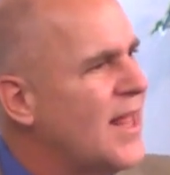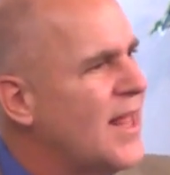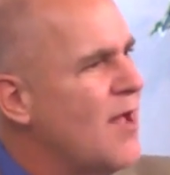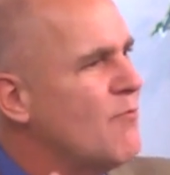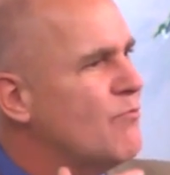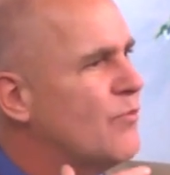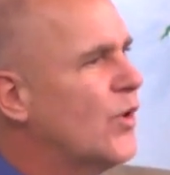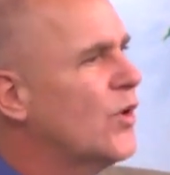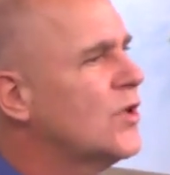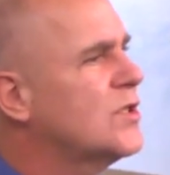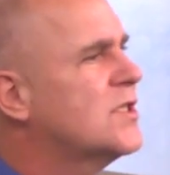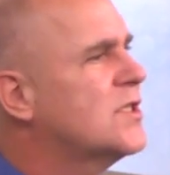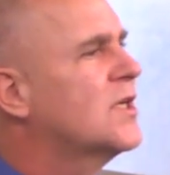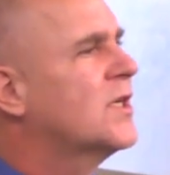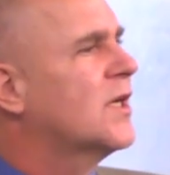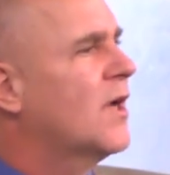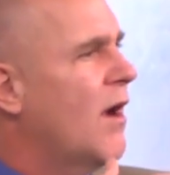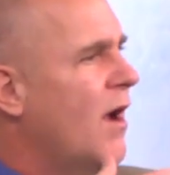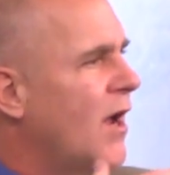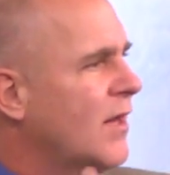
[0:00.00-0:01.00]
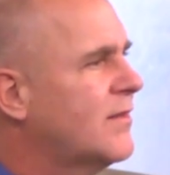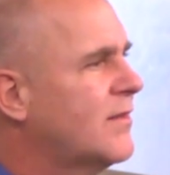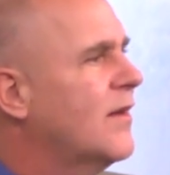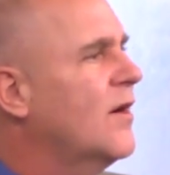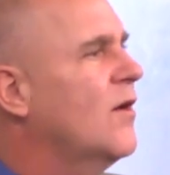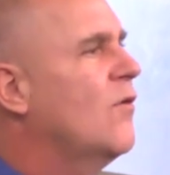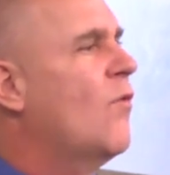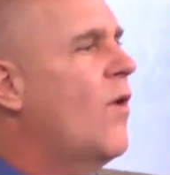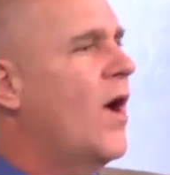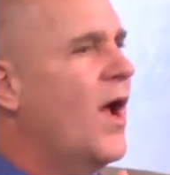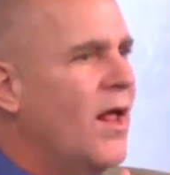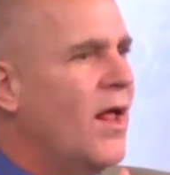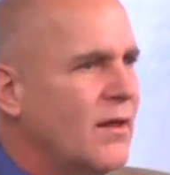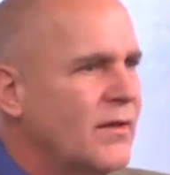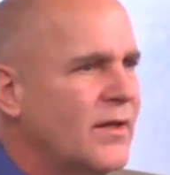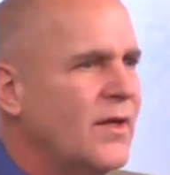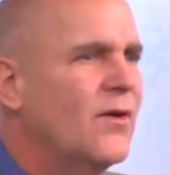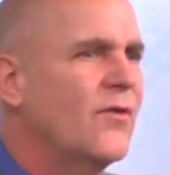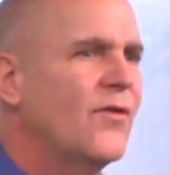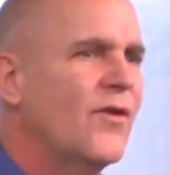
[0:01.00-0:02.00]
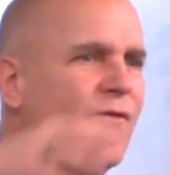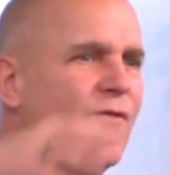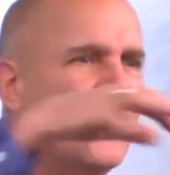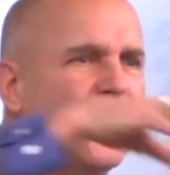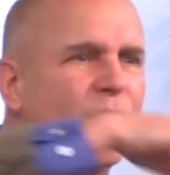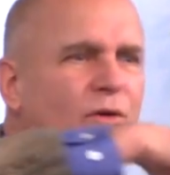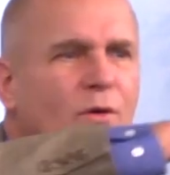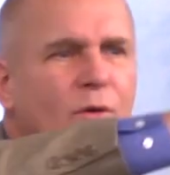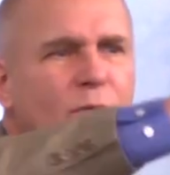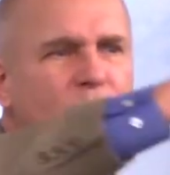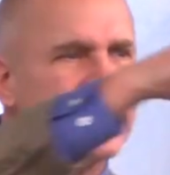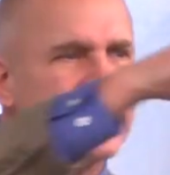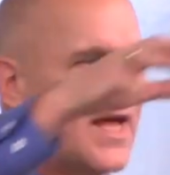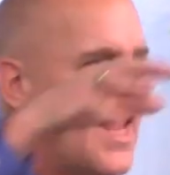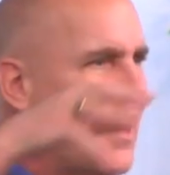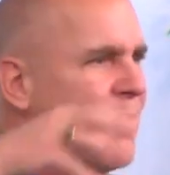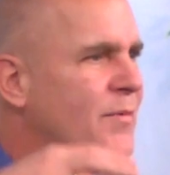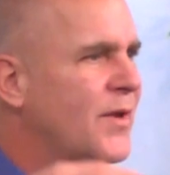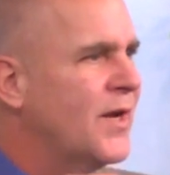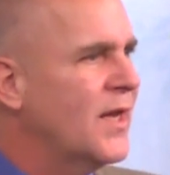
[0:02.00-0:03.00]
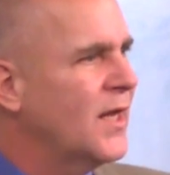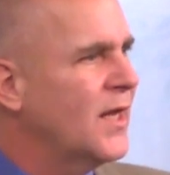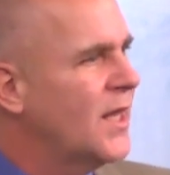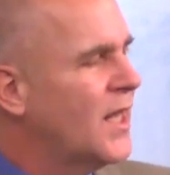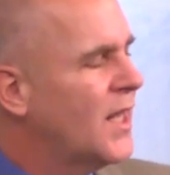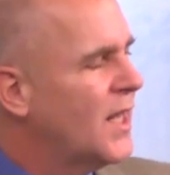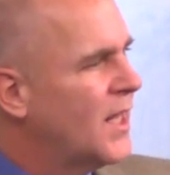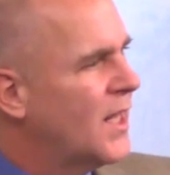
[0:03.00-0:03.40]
that person got there while the funeral was happening,